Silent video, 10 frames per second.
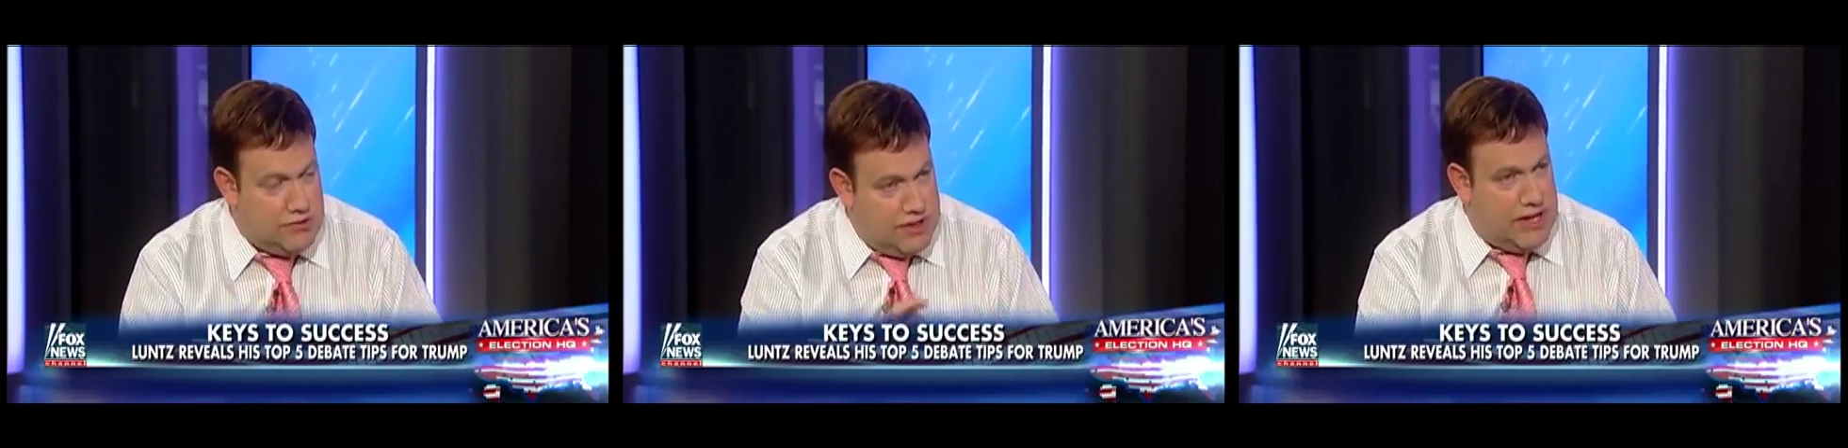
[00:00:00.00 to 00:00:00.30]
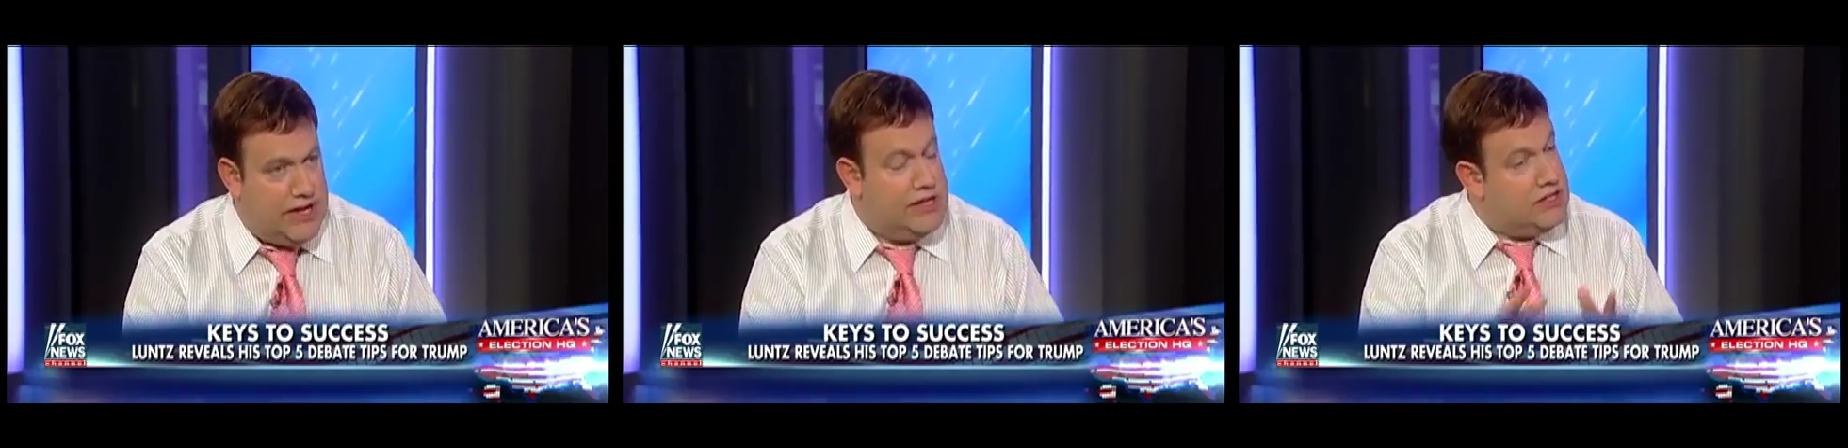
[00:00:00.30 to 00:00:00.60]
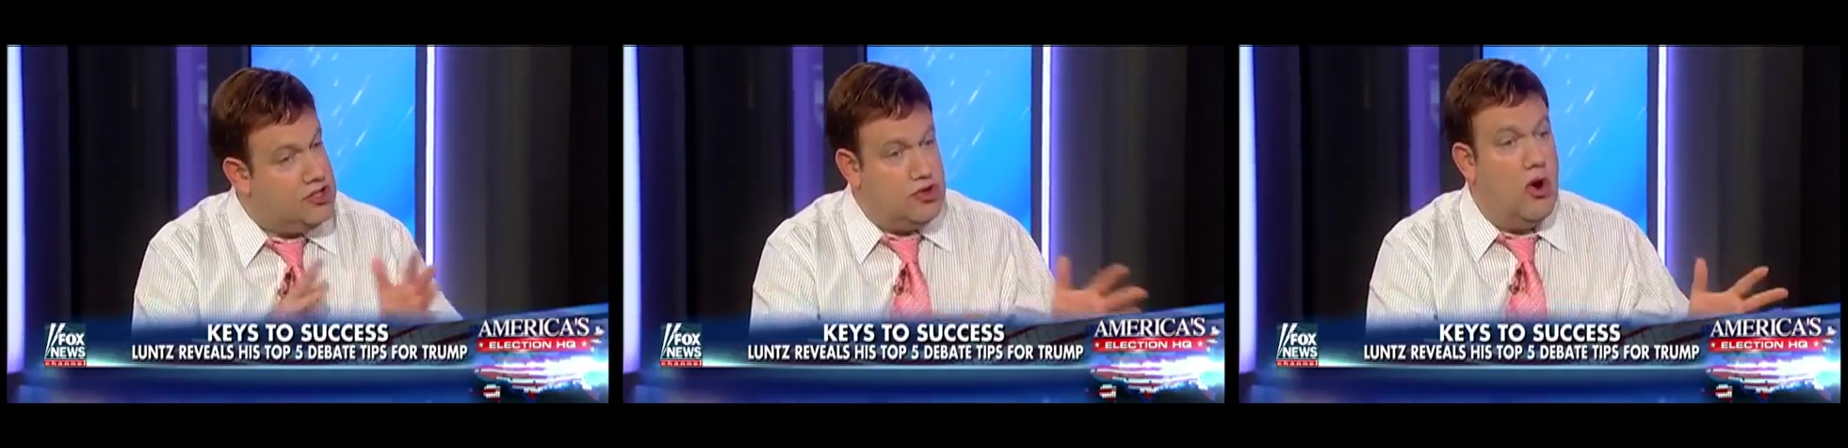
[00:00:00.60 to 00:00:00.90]
3 decades
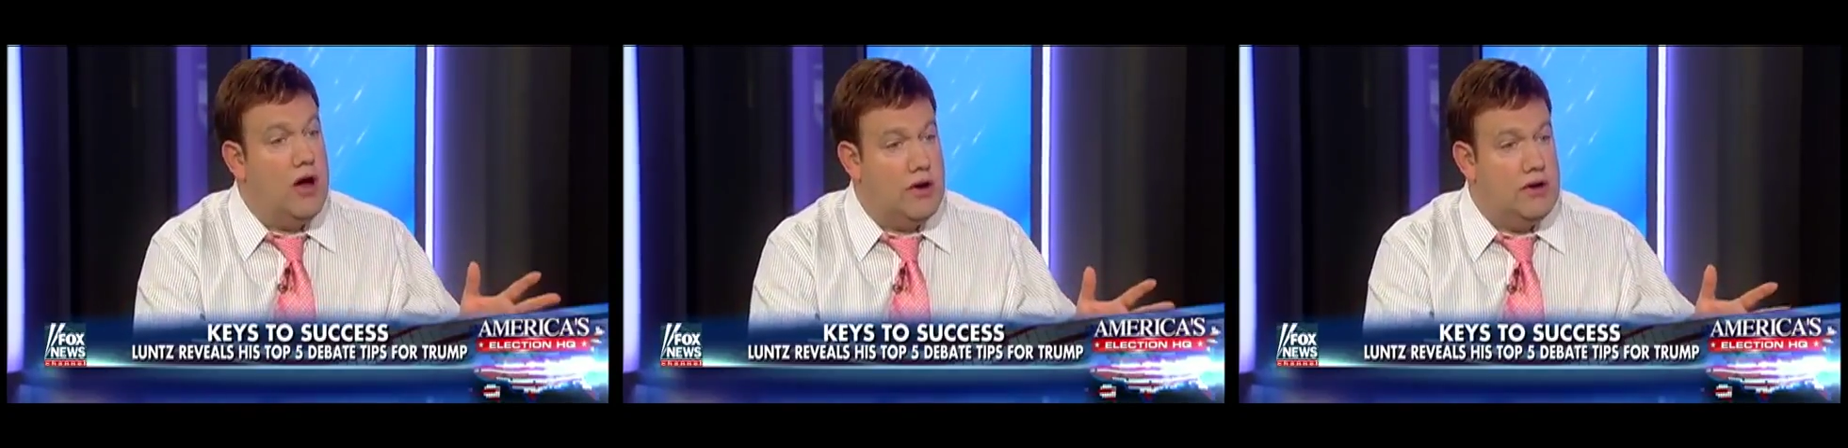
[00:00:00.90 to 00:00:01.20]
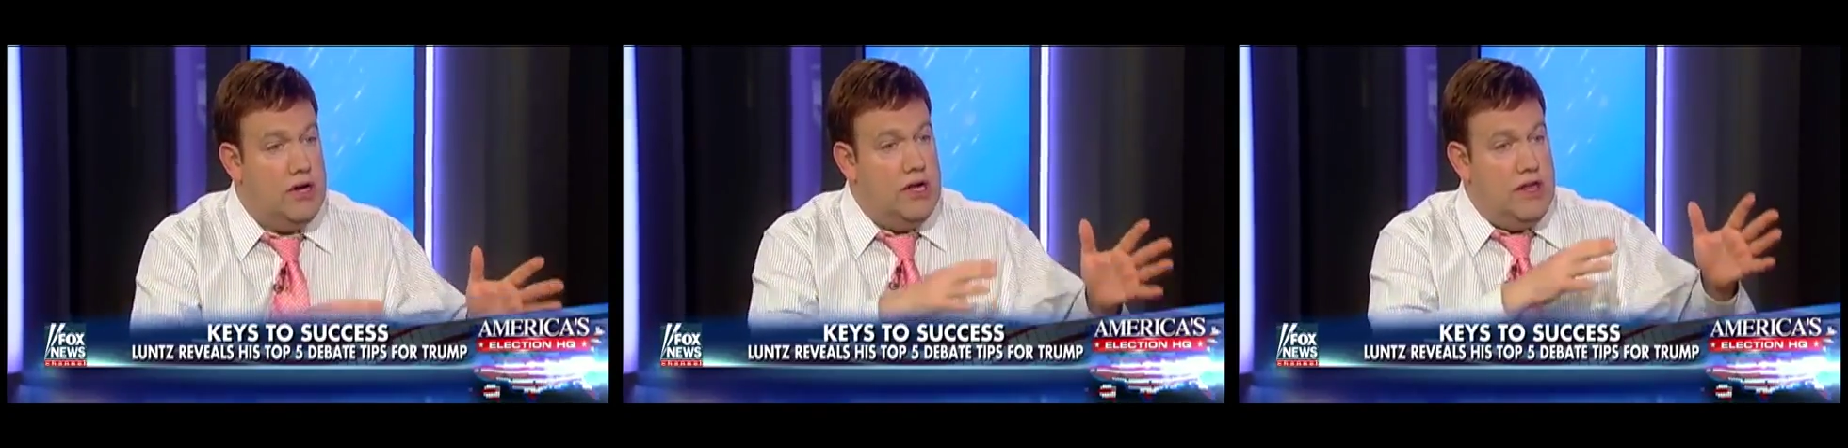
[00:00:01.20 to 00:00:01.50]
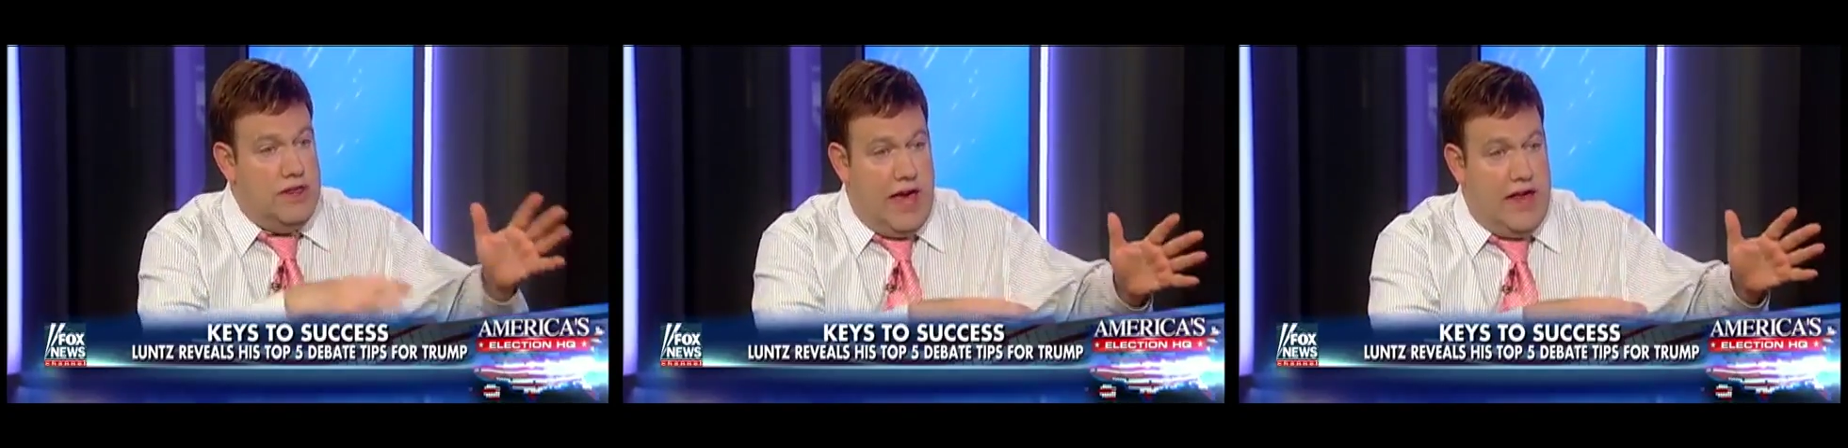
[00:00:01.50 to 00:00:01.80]
is stronger
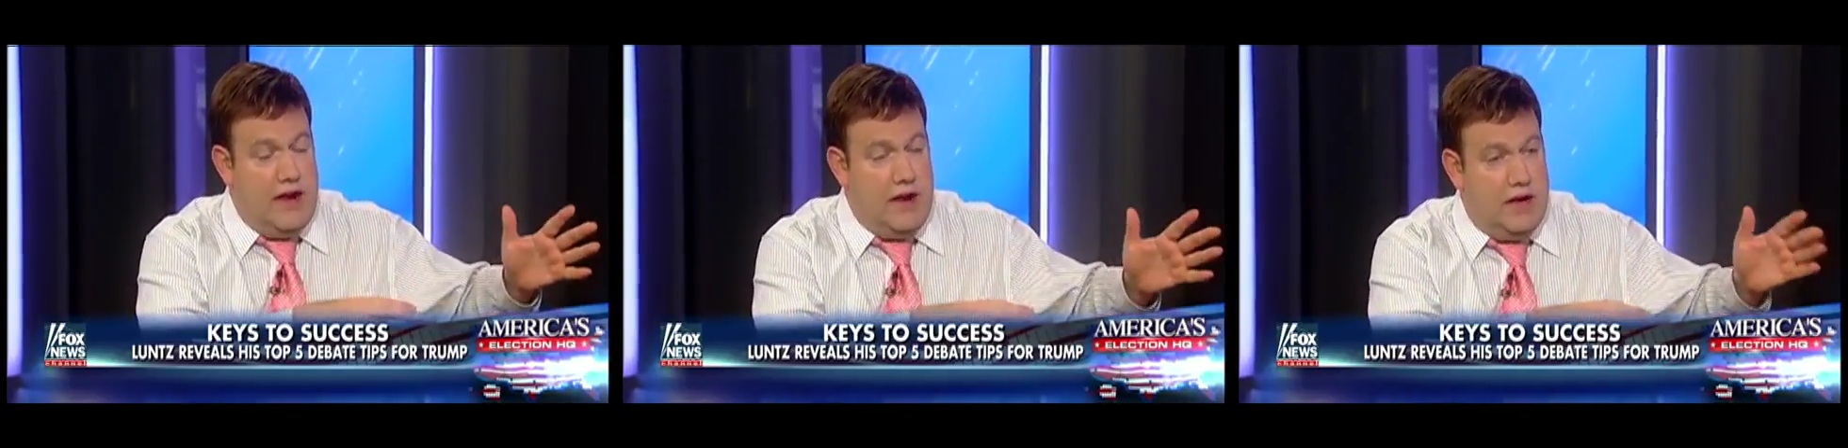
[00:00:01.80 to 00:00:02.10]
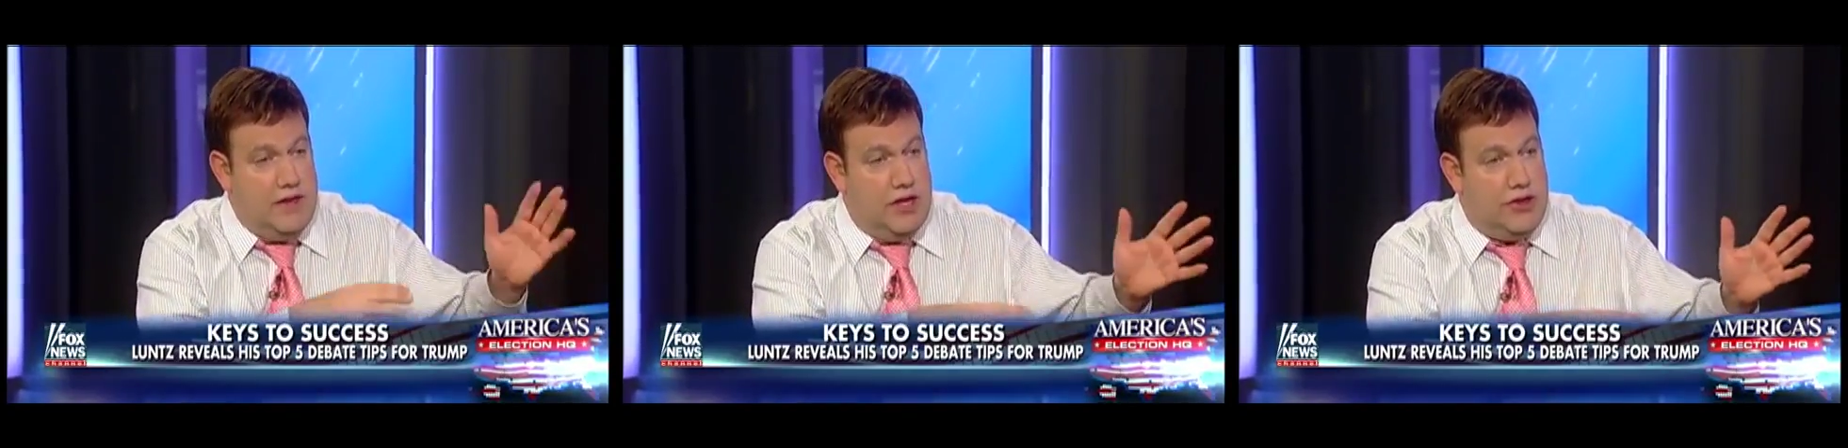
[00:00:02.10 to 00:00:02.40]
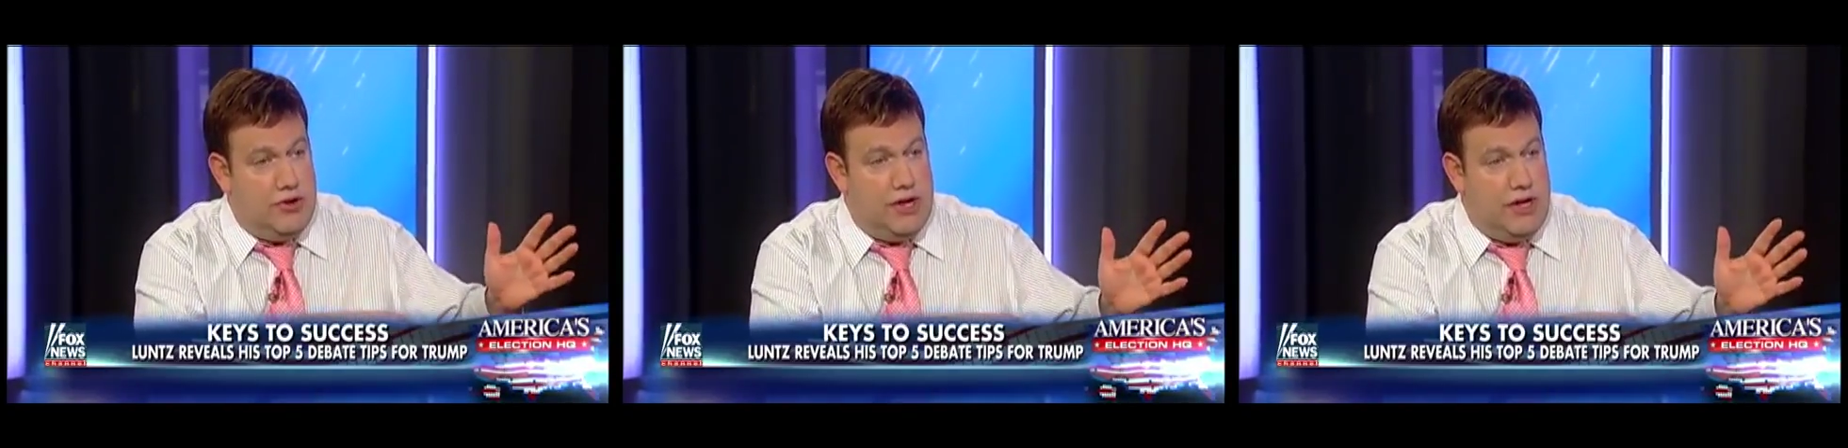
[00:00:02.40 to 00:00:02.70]
than
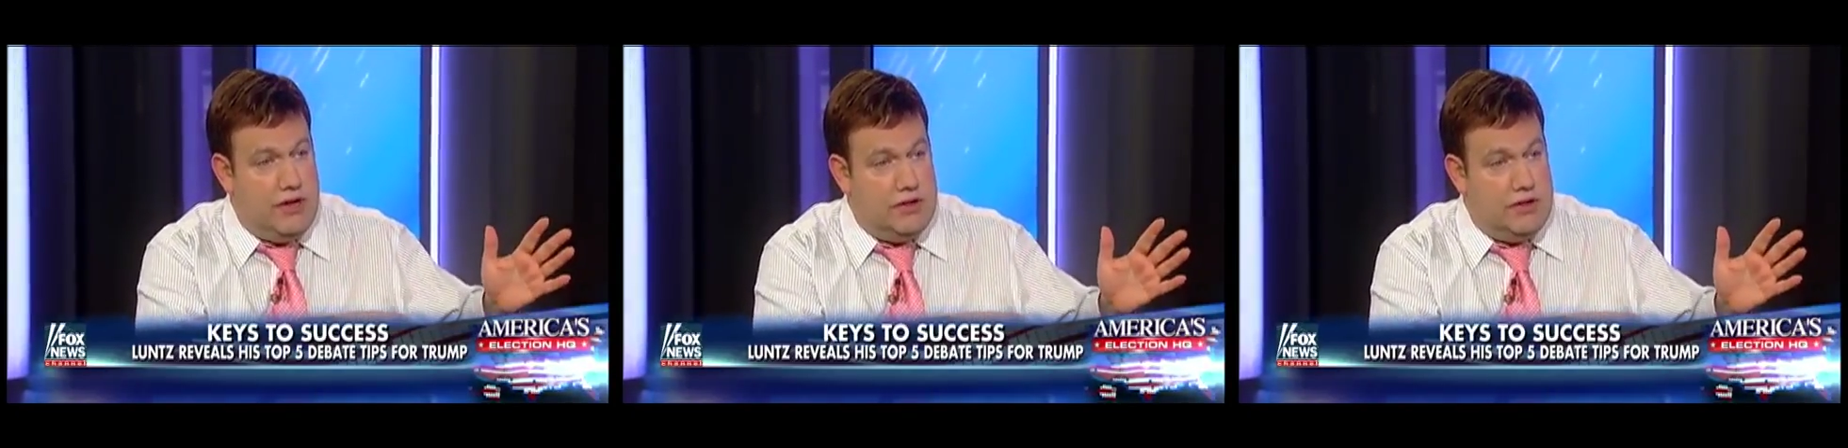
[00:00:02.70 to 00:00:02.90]
30 years.